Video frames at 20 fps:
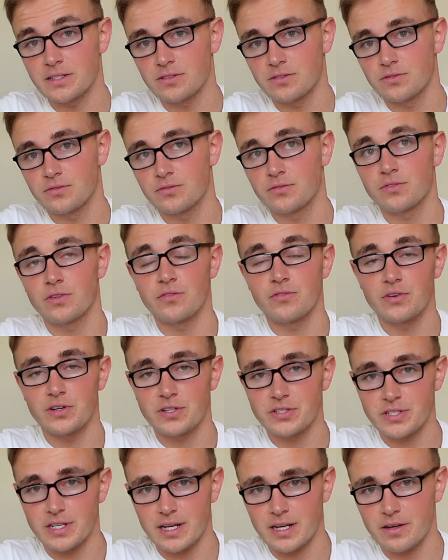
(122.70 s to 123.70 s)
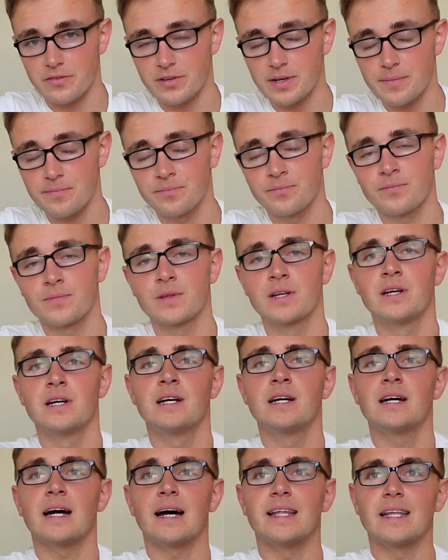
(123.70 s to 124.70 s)
of the first day of it,
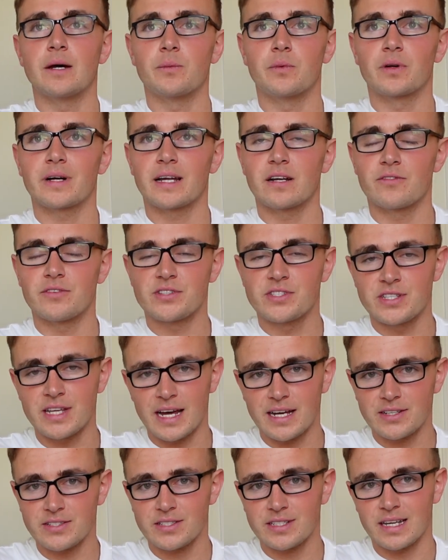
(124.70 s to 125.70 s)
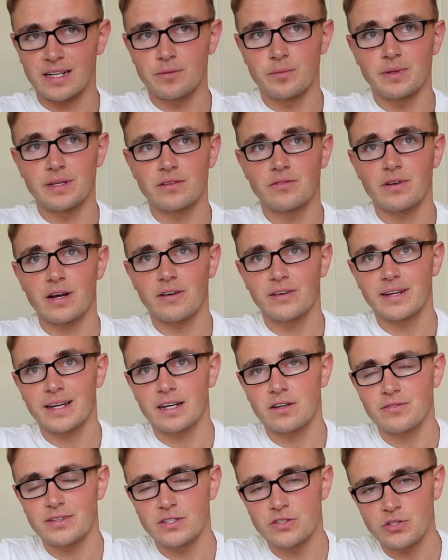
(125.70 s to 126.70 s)
and then we'll kind of assess and be very kind
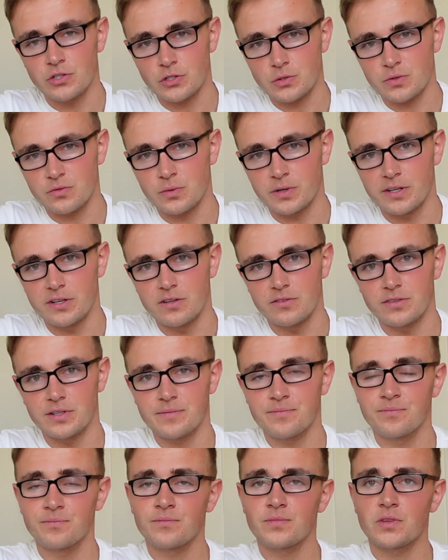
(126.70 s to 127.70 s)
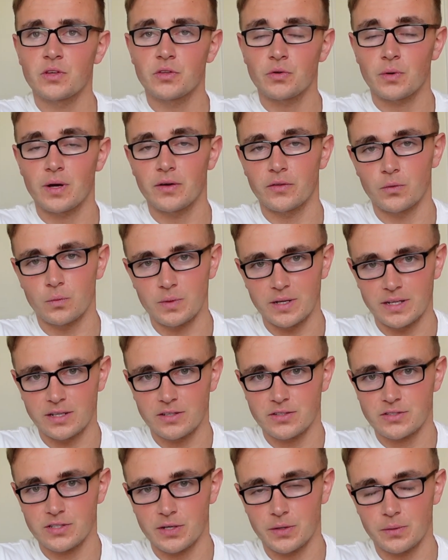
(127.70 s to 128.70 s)
of in touch with one another throughout the
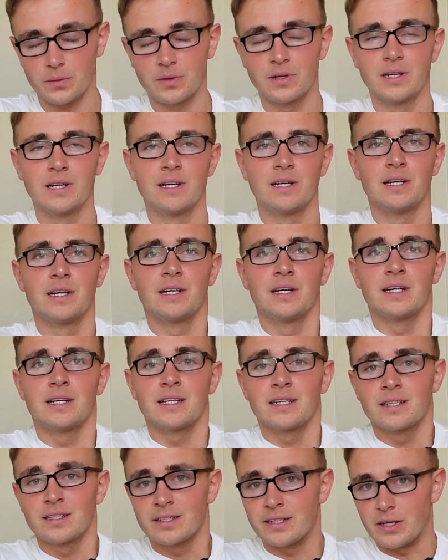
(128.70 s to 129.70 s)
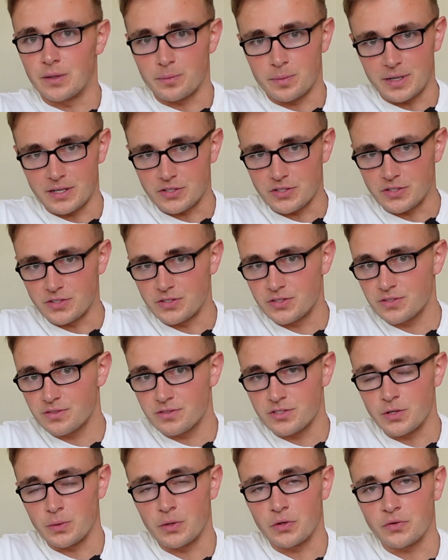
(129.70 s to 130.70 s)
week. So, pictures
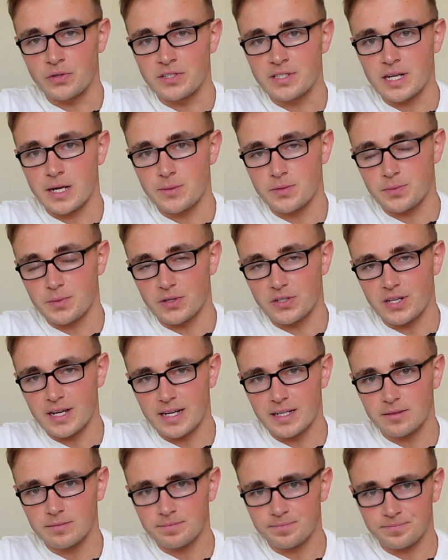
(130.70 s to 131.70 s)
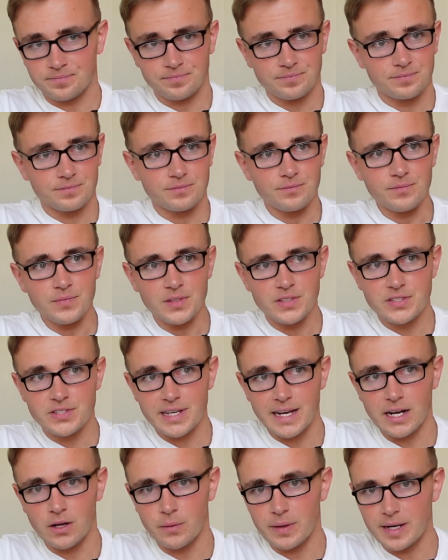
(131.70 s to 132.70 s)
2 or 3 times per day,
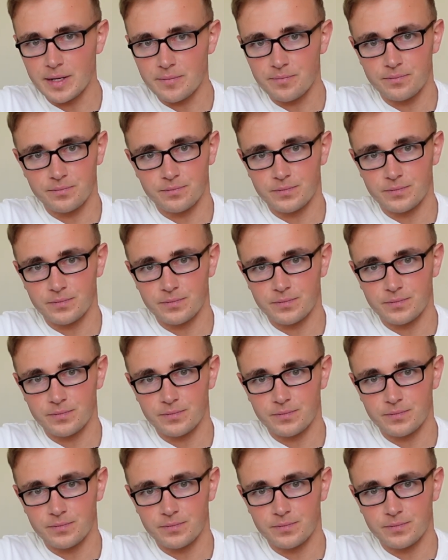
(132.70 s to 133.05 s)
scale weight,